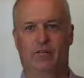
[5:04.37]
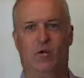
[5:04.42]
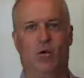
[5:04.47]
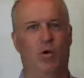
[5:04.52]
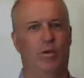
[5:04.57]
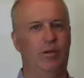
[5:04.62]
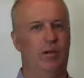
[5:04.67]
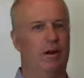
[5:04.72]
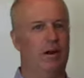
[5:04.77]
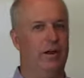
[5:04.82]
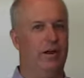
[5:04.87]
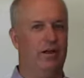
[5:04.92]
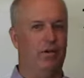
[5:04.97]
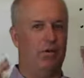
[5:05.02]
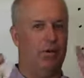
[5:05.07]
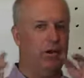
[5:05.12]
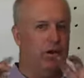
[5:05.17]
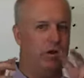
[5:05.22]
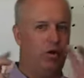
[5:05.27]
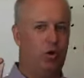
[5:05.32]
formula, the
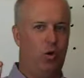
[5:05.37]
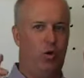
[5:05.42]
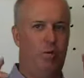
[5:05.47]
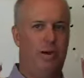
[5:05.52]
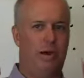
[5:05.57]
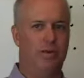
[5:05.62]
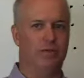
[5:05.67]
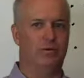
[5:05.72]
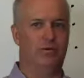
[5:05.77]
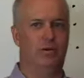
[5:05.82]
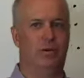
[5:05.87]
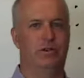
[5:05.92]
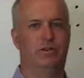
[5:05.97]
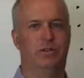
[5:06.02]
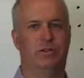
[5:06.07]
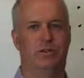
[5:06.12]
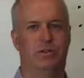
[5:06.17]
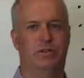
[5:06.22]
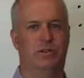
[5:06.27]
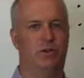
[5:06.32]
really cool bells and
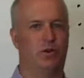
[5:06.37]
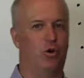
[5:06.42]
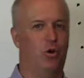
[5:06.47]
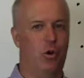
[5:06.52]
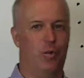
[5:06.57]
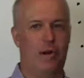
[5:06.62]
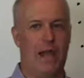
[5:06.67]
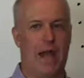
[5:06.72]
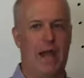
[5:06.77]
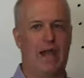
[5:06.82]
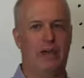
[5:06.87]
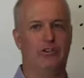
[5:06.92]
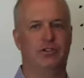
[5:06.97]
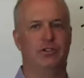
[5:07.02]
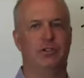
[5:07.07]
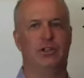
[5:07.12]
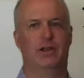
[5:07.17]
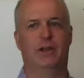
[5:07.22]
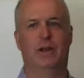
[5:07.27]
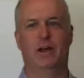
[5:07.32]
whistles, the cool
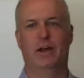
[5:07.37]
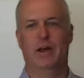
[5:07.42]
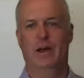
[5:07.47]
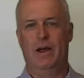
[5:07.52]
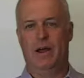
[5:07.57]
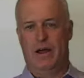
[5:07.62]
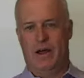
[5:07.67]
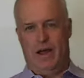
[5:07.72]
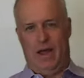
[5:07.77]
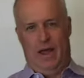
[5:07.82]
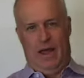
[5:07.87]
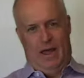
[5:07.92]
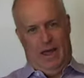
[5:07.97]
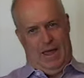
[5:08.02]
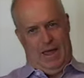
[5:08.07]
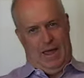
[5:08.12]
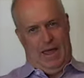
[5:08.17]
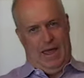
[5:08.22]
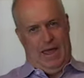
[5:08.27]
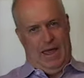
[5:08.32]
packaging,
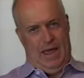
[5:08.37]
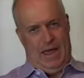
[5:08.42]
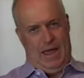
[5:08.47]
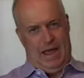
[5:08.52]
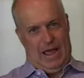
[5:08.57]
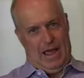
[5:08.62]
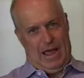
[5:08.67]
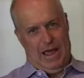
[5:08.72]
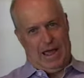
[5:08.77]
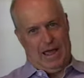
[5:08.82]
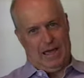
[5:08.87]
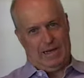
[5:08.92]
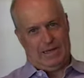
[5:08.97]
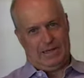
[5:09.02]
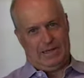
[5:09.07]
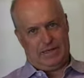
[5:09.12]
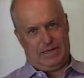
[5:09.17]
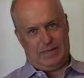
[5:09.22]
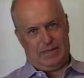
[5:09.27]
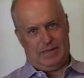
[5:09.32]

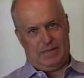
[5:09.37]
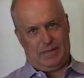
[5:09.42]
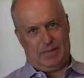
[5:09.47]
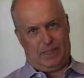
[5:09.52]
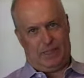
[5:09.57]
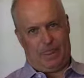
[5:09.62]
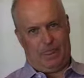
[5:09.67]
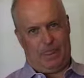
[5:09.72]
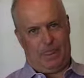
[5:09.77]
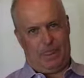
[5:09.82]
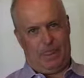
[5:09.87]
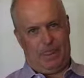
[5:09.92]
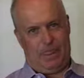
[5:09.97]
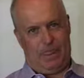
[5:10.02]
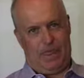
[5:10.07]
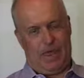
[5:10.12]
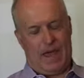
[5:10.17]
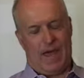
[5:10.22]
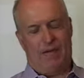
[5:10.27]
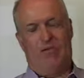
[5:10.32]
and
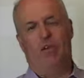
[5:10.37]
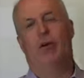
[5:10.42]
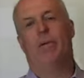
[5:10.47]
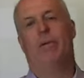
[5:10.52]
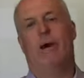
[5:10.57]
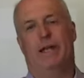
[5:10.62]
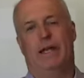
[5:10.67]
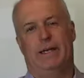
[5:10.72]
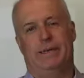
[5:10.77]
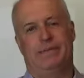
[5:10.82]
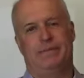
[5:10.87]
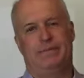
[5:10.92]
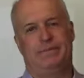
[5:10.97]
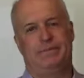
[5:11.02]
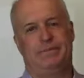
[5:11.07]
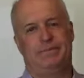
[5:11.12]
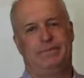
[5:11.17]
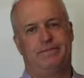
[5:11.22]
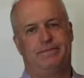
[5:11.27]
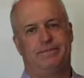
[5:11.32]
they have no money,
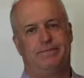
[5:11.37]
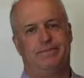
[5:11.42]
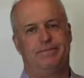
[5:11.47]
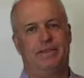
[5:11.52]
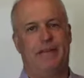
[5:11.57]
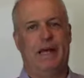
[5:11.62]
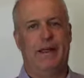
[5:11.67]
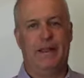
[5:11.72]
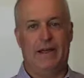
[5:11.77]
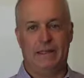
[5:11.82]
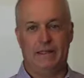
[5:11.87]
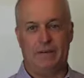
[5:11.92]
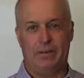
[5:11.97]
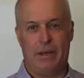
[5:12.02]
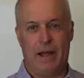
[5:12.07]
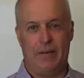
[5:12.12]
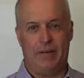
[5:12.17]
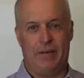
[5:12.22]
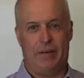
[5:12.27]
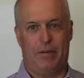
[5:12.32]
and that's a
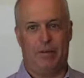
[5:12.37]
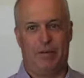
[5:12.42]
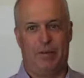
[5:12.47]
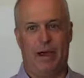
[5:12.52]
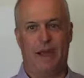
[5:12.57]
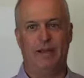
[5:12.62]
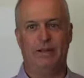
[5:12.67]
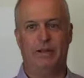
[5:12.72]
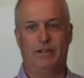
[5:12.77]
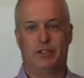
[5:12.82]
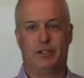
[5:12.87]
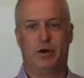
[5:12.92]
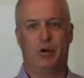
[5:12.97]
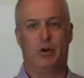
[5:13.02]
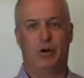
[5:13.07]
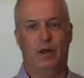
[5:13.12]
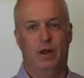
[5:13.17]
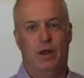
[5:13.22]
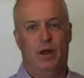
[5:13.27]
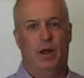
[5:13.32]
problem, right?
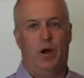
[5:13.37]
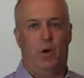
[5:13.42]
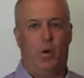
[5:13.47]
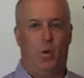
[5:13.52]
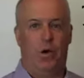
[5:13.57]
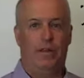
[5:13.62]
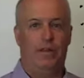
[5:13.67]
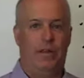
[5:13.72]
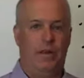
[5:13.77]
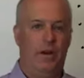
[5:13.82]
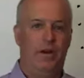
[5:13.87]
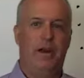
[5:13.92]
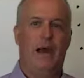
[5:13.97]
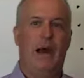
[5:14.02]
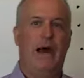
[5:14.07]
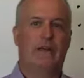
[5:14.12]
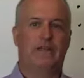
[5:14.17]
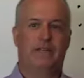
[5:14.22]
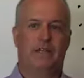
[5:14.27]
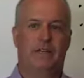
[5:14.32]
So what they're
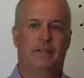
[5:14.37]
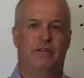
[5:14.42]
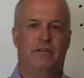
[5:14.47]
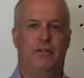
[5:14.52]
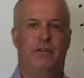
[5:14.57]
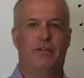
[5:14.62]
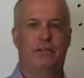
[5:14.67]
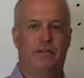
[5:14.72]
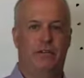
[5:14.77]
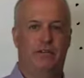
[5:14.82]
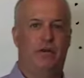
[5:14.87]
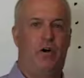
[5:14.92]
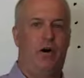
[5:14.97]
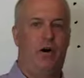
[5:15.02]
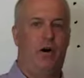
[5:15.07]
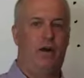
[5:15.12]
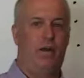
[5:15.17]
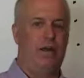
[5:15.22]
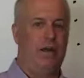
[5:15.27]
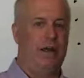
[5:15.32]
asking first of
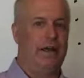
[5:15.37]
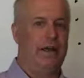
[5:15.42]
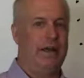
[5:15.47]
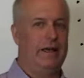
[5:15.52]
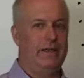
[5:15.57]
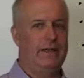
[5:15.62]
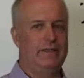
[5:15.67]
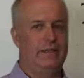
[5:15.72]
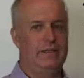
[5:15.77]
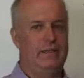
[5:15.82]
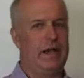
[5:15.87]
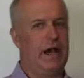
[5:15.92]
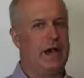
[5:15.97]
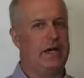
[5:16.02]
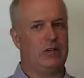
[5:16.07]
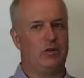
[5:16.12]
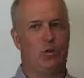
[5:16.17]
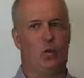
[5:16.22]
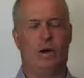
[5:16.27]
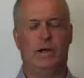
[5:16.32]
all is,
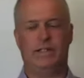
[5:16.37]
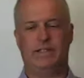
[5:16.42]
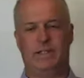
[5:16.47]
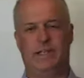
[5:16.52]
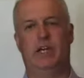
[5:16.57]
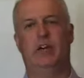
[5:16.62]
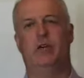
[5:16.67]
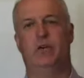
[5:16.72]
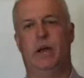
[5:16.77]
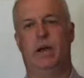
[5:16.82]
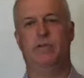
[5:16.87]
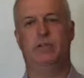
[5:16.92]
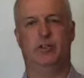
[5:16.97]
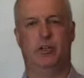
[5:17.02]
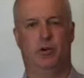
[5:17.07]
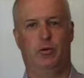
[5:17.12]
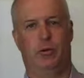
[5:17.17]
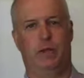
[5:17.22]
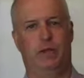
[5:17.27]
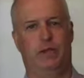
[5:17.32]
gosh, what CRM
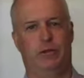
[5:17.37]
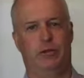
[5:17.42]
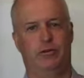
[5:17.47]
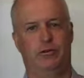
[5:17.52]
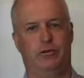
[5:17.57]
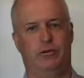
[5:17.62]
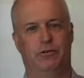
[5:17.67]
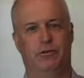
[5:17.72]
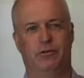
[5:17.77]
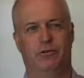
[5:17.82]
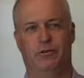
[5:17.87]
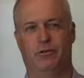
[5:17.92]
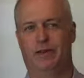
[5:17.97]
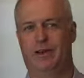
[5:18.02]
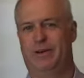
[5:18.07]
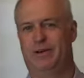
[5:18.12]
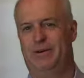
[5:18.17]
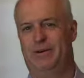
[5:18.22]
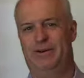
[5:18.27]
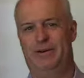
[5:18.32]
should we use? We're
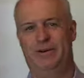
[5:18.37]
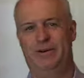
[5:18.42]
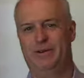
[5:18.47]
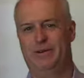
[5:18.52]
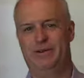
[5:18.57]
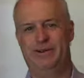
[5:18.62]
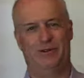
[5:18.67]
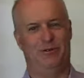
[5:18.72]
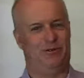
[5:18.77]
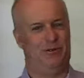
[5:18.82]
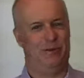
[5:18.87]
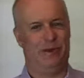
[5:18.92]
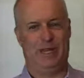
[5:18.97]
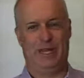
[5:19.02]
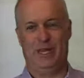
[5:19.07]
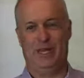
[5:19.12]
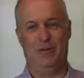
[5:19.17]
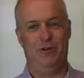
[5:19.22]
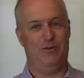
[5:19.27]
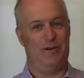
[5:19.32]
like, well, dude,
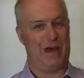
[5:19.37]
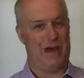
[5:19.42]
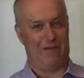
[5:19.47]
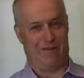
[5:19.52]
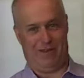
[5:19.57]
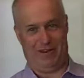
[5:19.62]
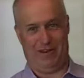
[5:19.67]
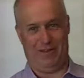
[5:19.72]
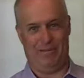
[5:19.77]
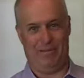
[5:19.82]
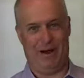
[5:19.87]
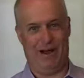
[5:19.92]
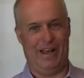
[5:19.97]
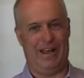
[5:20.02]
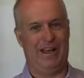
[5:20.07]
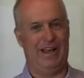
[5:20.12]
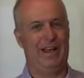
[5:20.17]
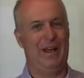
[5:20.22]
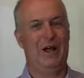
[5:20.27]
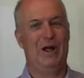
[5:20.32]
you don't have any
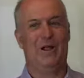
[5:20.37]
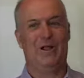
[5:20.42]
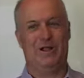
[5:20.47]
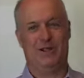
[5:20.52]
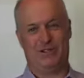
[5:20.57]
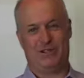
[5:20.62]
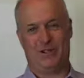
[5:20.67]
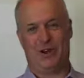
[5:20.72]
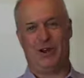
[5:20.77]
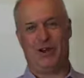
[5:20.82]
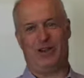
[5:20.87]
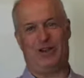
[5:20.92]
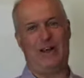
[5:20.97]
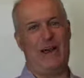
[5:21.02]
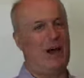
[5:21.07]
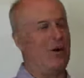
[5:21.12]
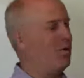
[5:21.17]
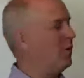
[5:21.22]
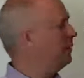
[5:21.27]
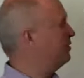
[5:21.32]
money. Let's start at
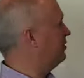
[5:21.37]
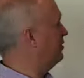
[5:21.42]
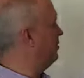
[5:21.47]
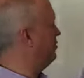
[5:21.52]
that. What's